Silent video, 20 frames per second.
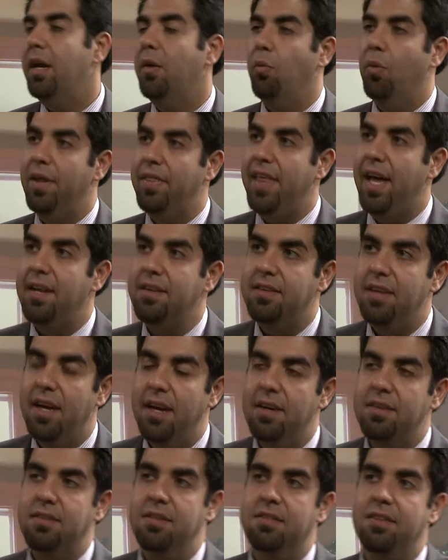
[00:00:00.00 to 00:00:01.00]
What that
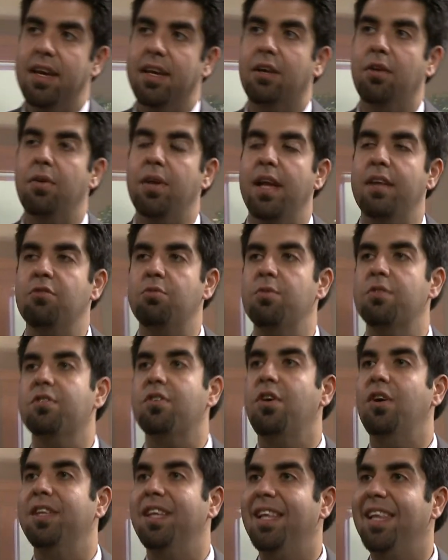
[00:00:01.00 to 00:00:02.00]
does is that creates what's
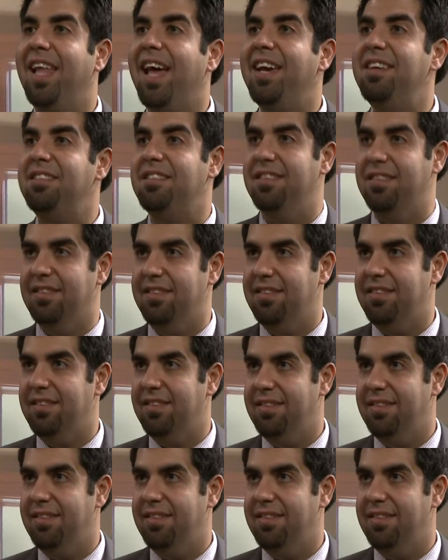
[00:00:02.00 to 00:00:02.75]
called a license.